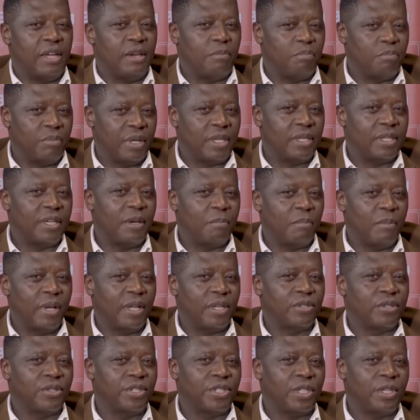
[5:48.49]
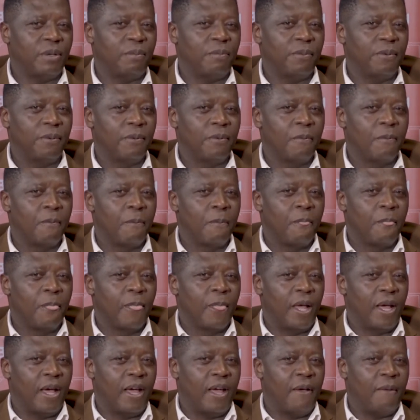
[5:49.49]
in building mentorship,
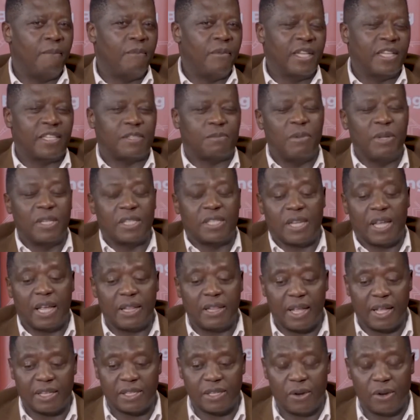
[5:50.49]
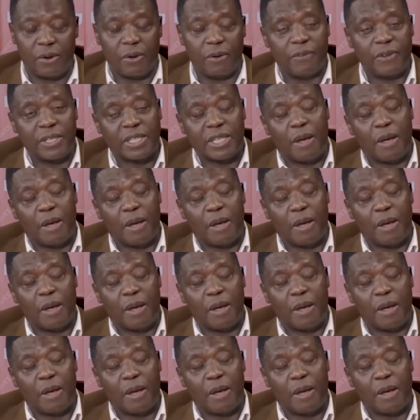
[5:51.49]
it's been said that a lot of the